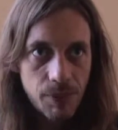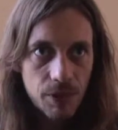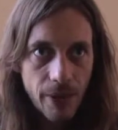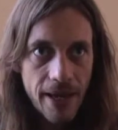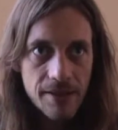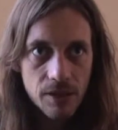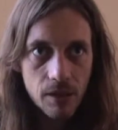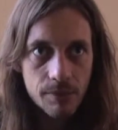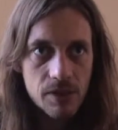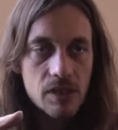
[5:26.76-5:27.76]
put their hands
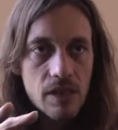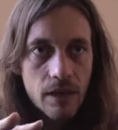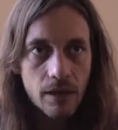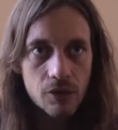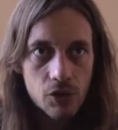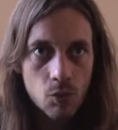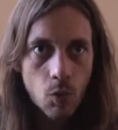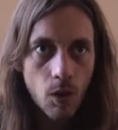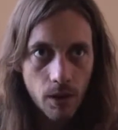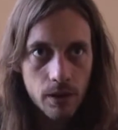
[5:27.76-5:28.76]
on them and see how they actually
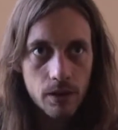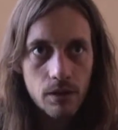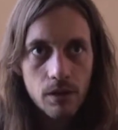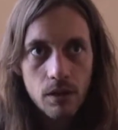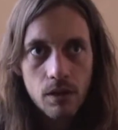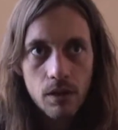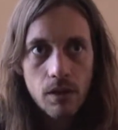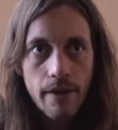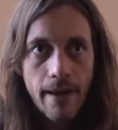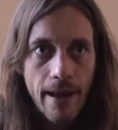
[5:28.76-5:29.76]
work.
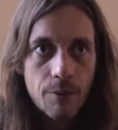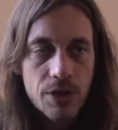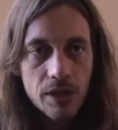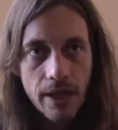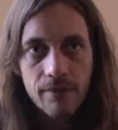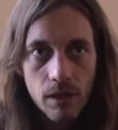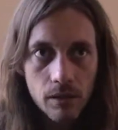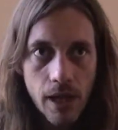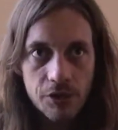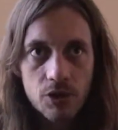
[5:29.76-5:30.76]
And we could have a
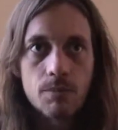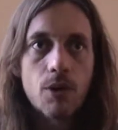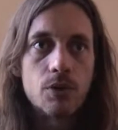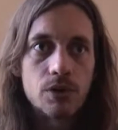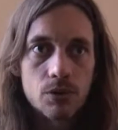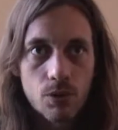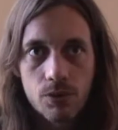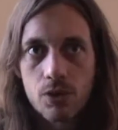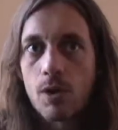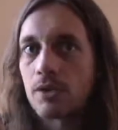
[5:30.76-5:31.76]
lecture component
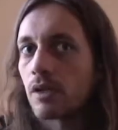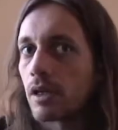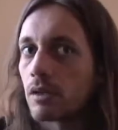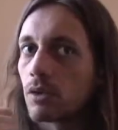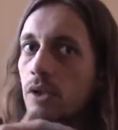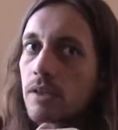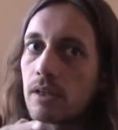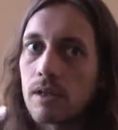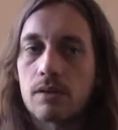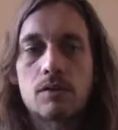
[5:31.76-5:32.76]
indoors, go outside and look at
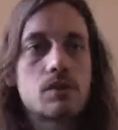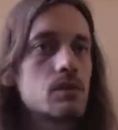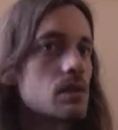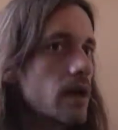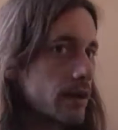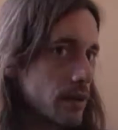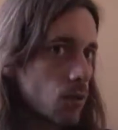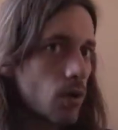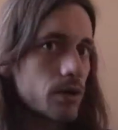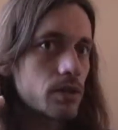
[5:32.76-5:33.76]
things, see how they
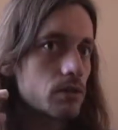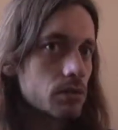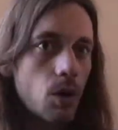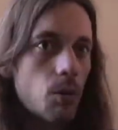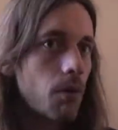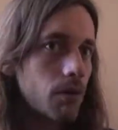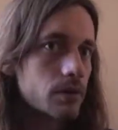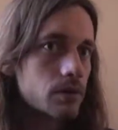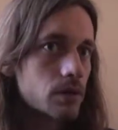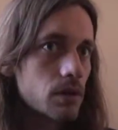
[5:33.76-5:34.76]
work. You know, so
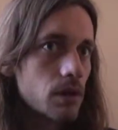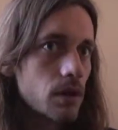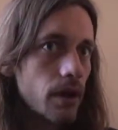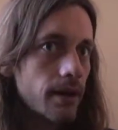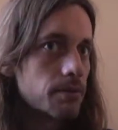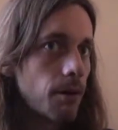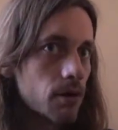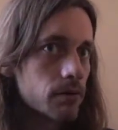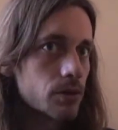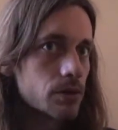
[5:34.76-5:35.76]
important as
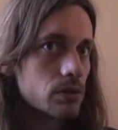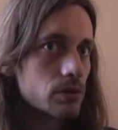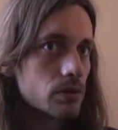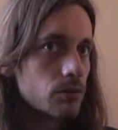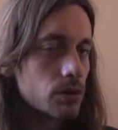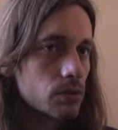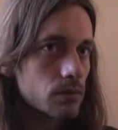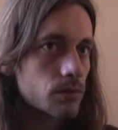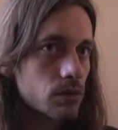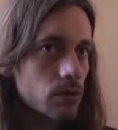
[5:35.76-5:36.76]
part of learning to when
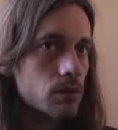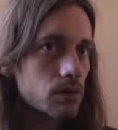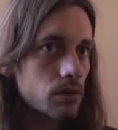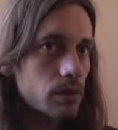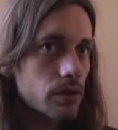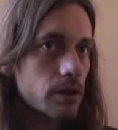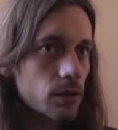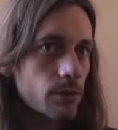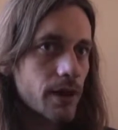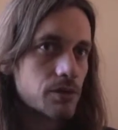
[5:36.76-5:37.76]
you
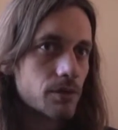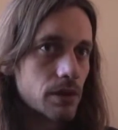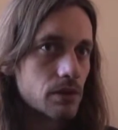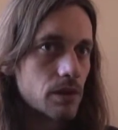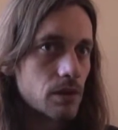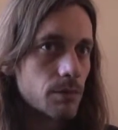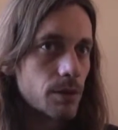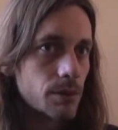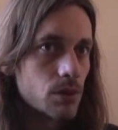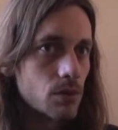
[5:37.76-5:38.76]
hear about something, to then be
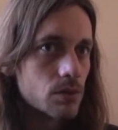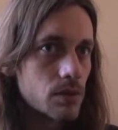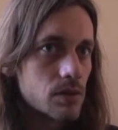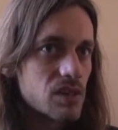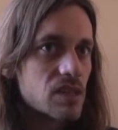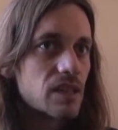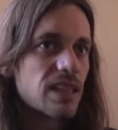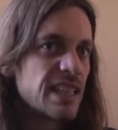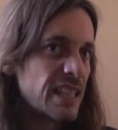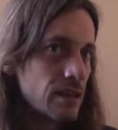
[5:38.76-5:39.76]
able to go and see it,
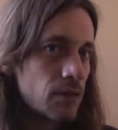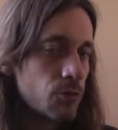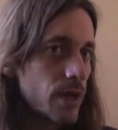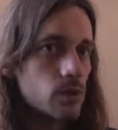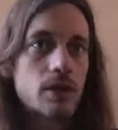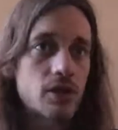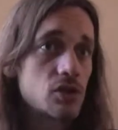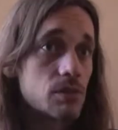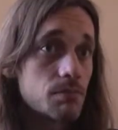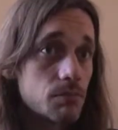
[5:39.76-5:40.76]
and then even better to
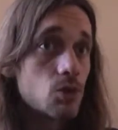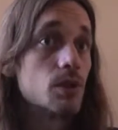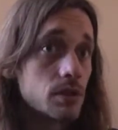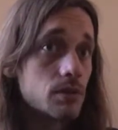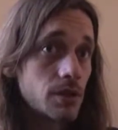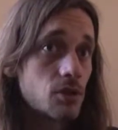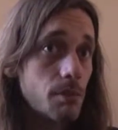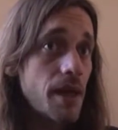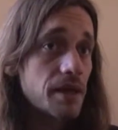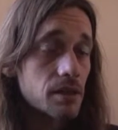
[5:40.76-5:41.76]
actually do it, to actually
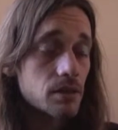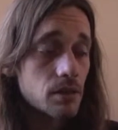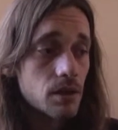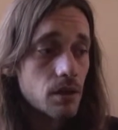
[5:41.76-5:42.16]
make it.